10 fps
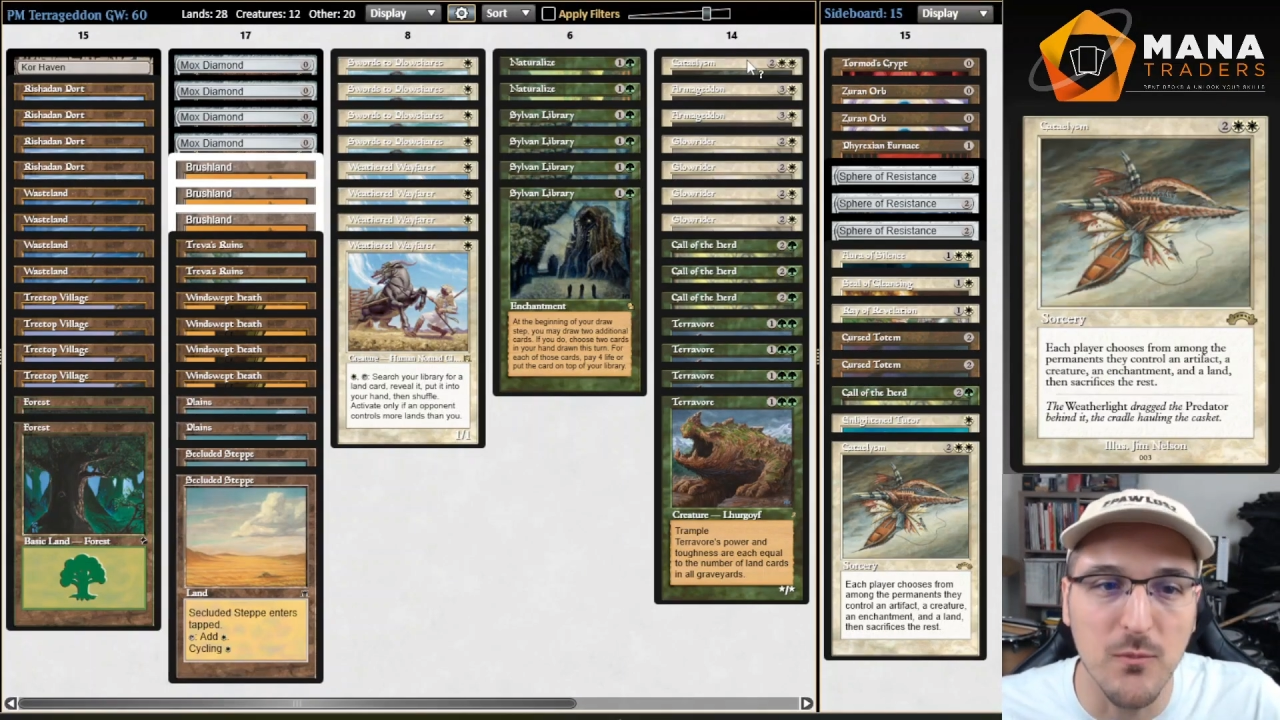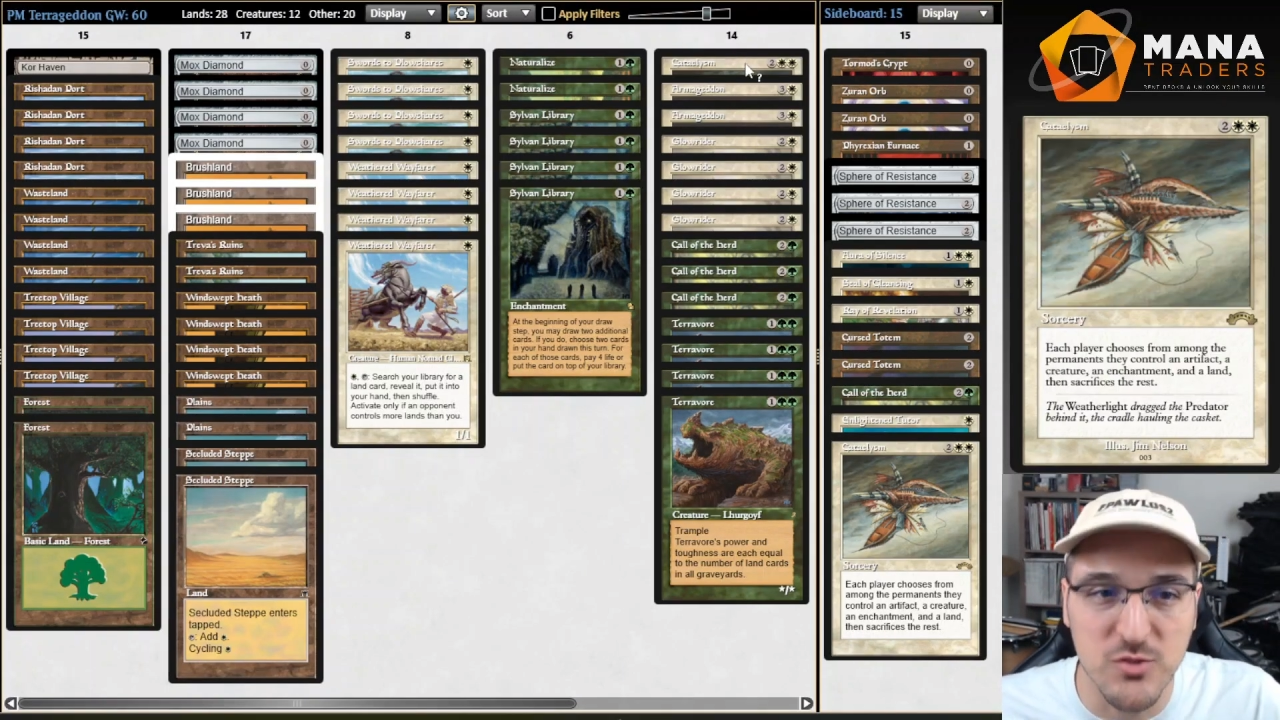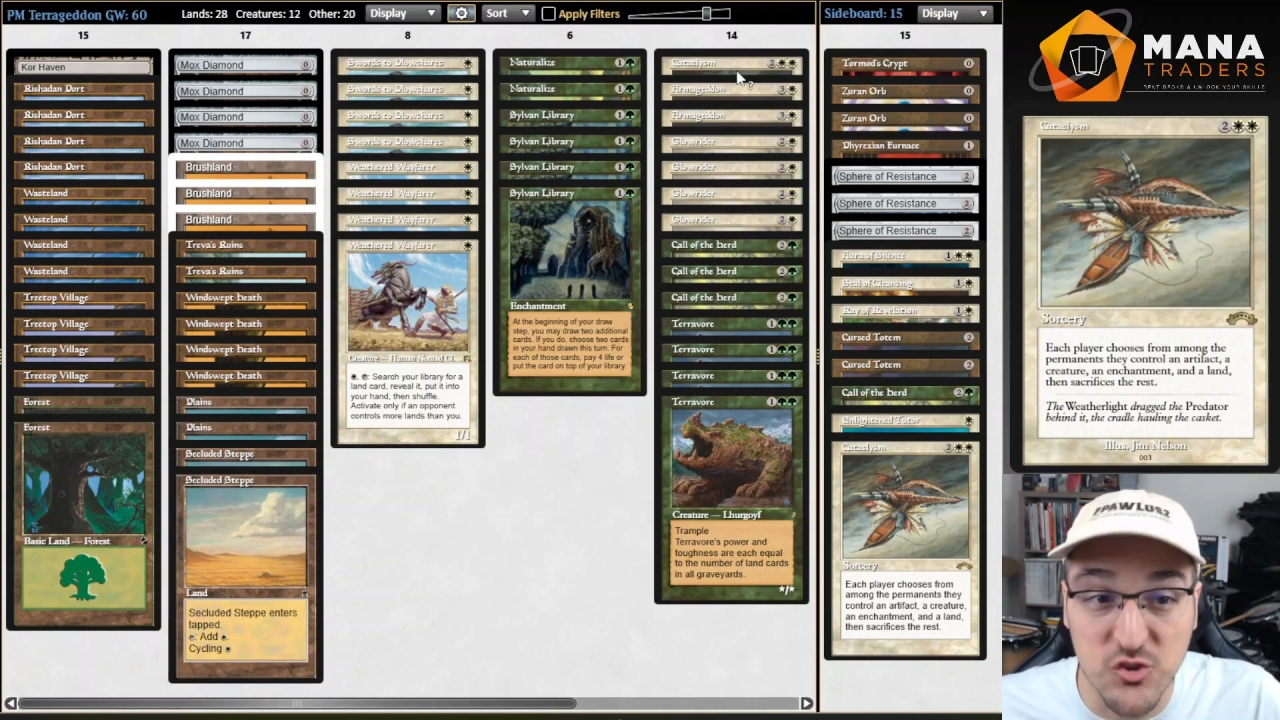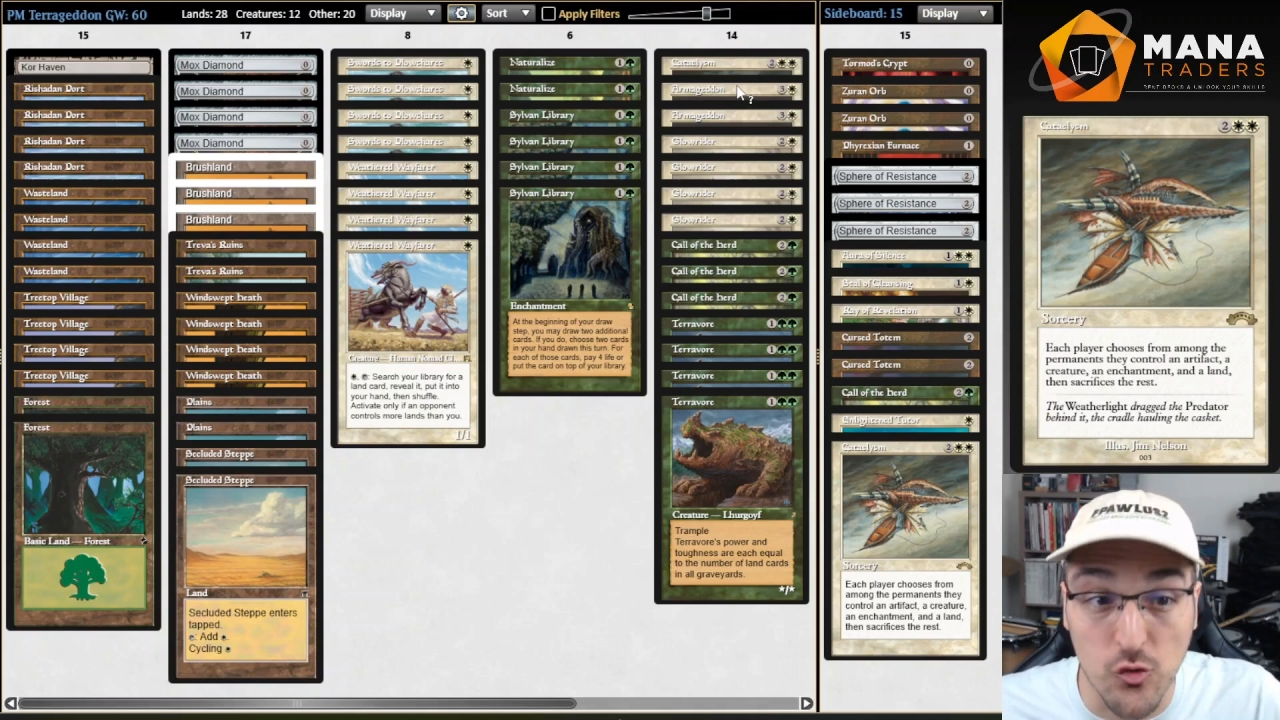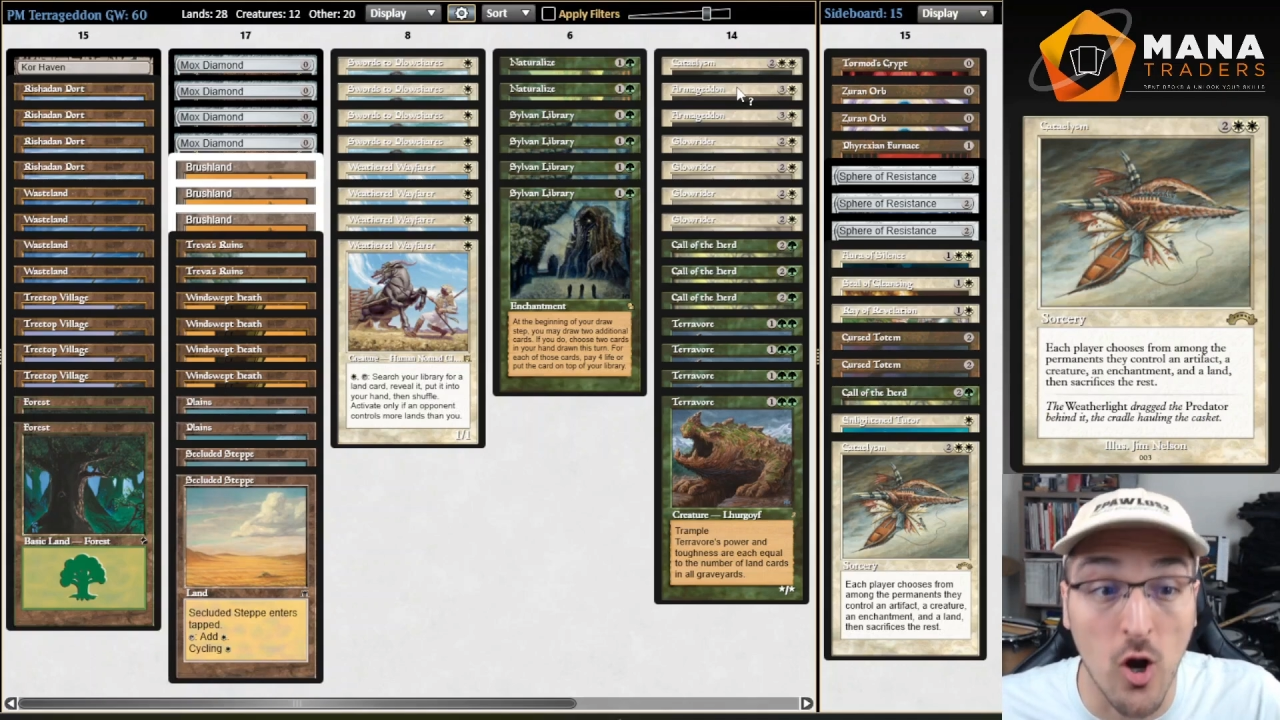
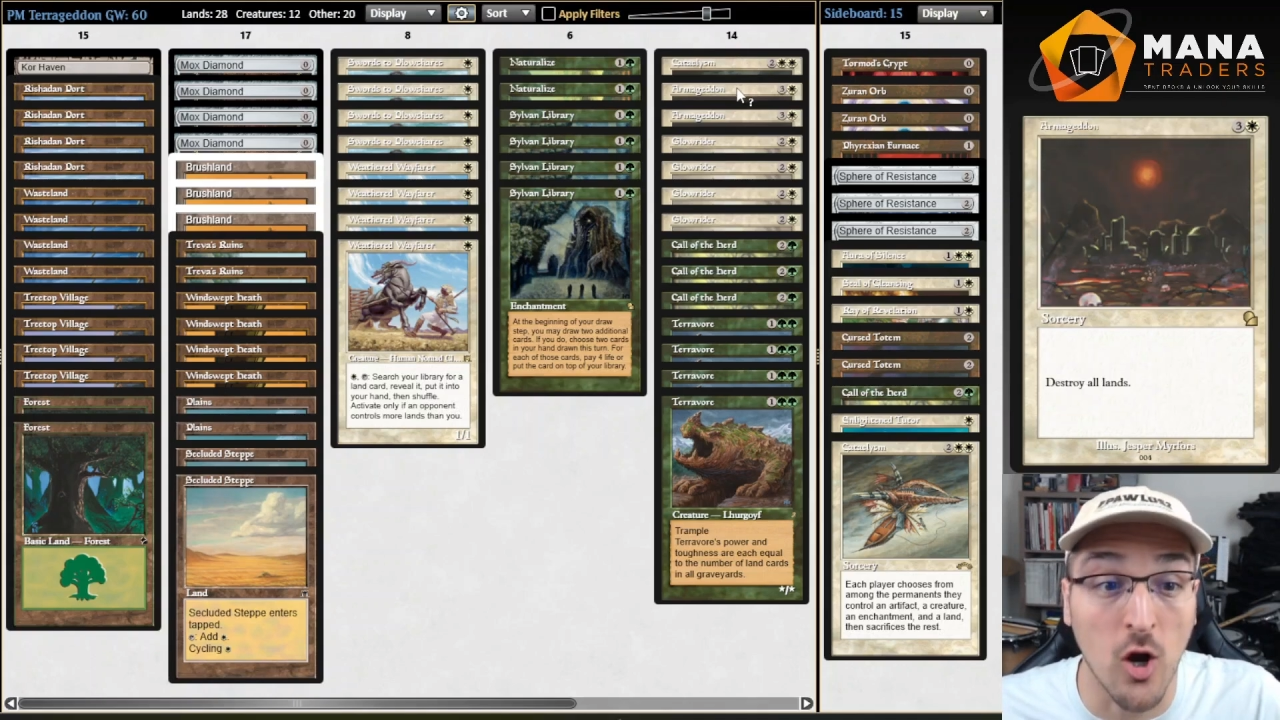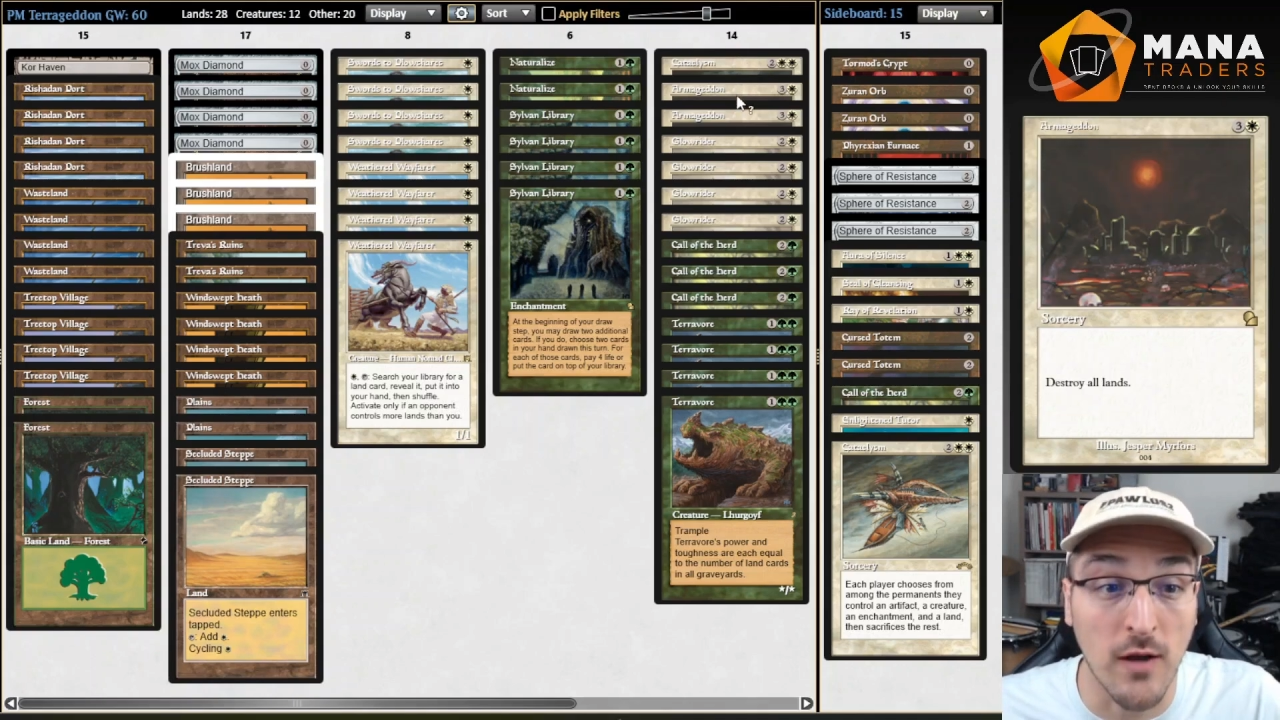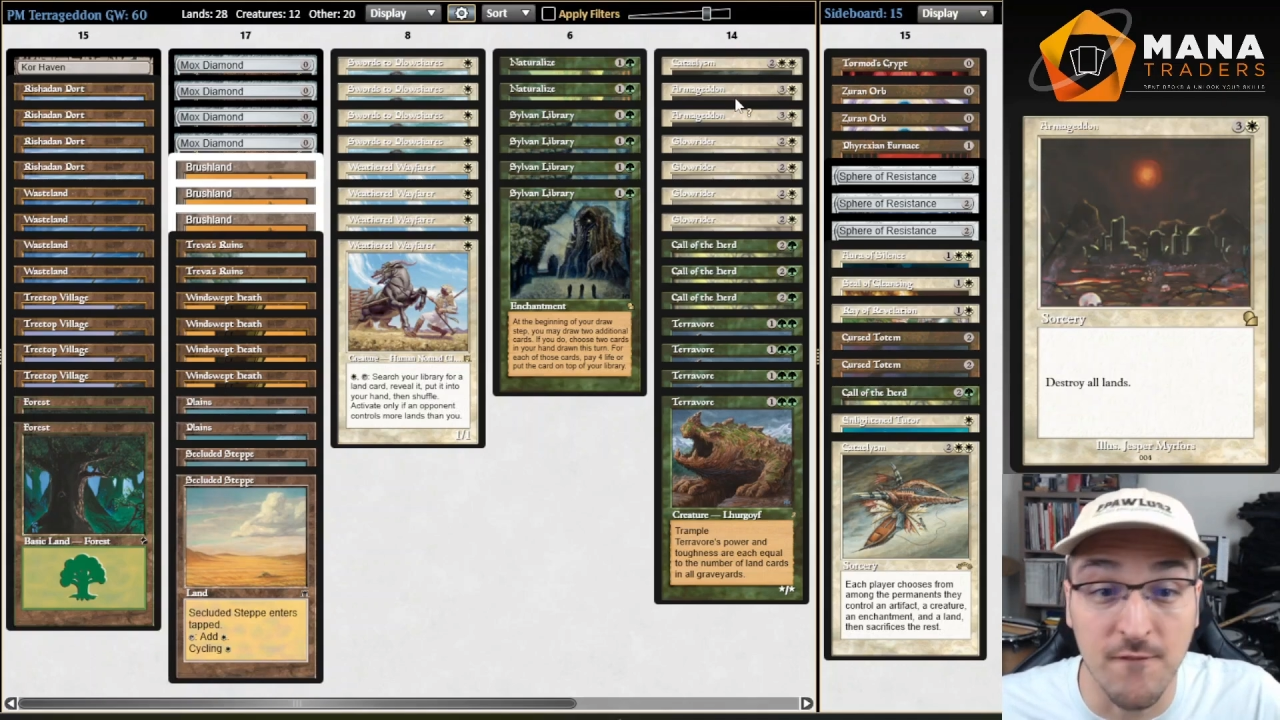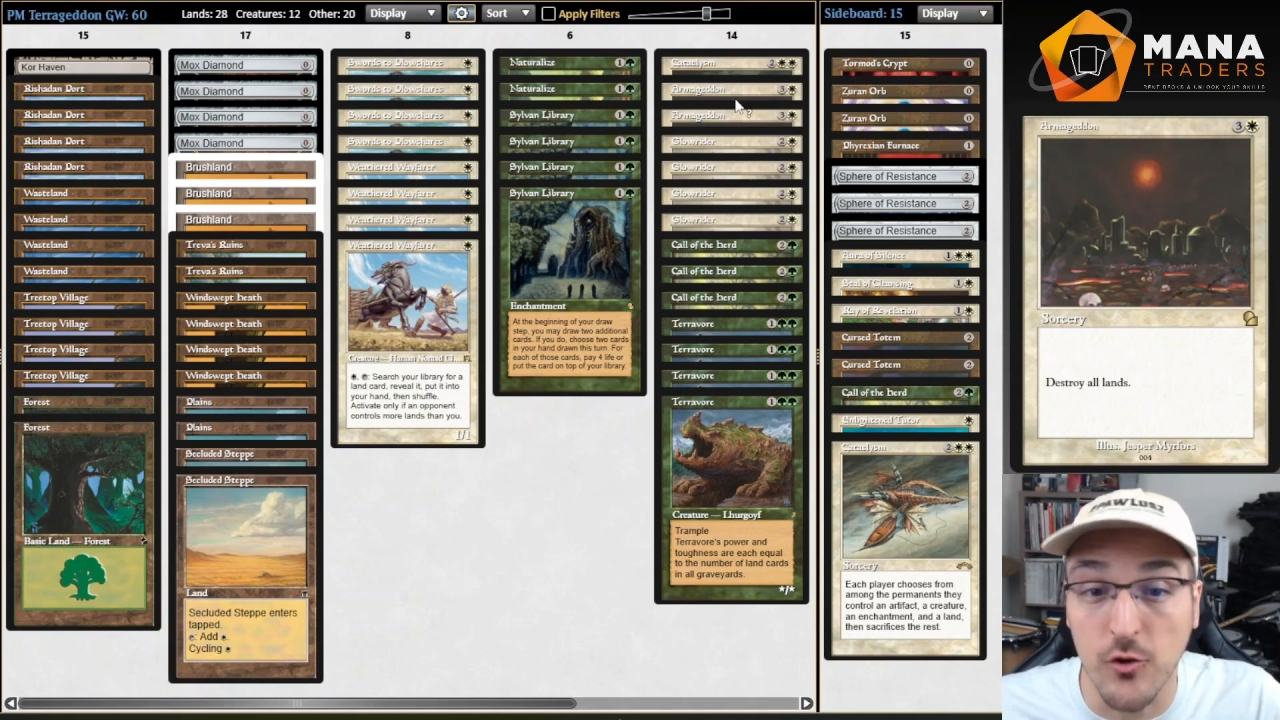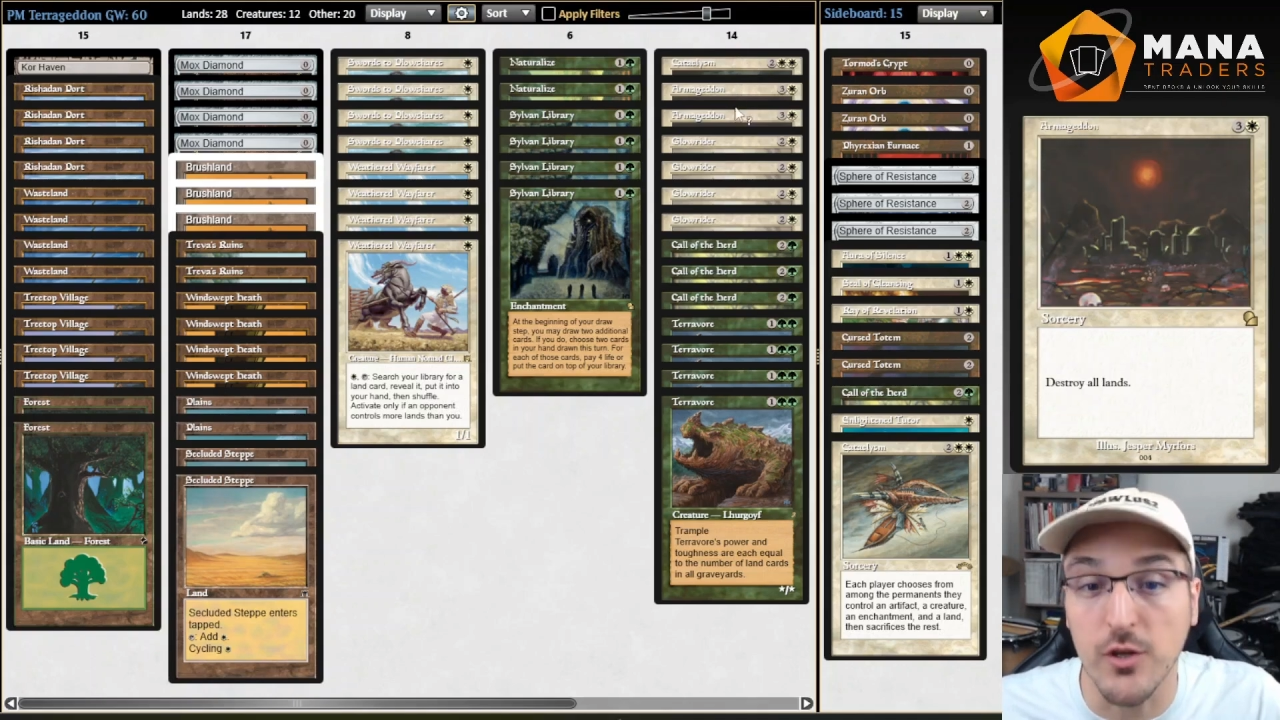strong
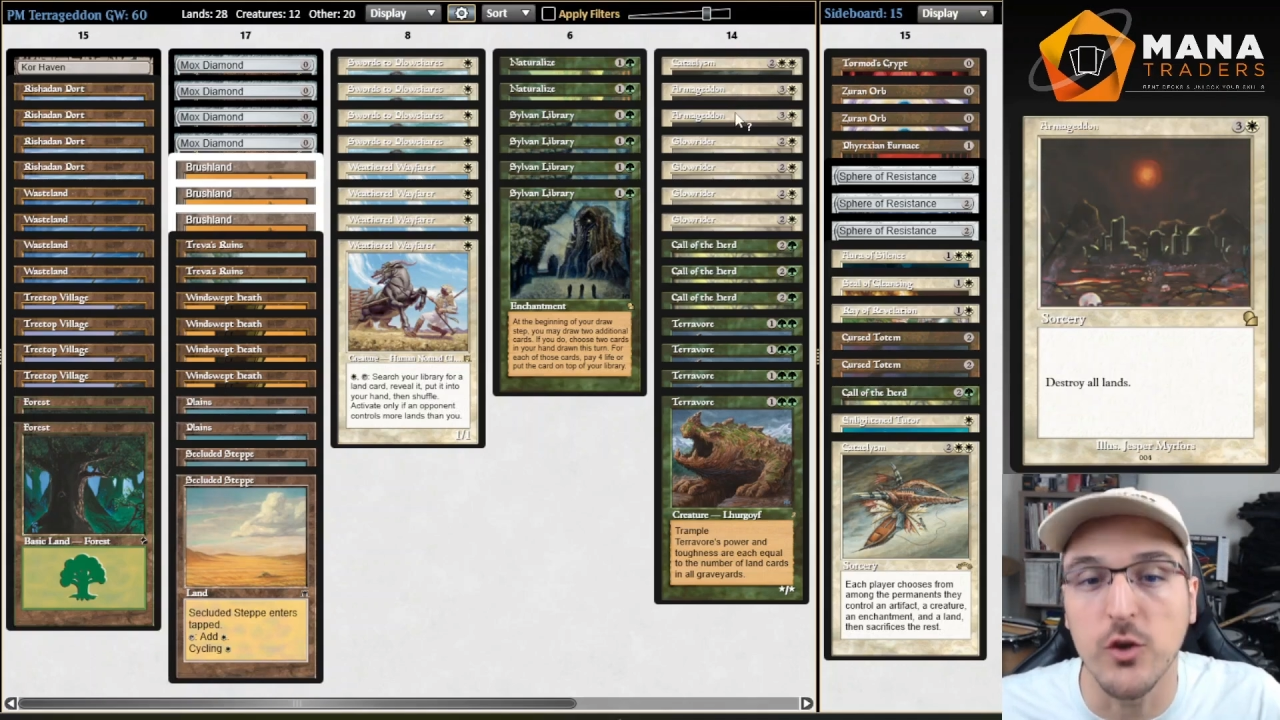and very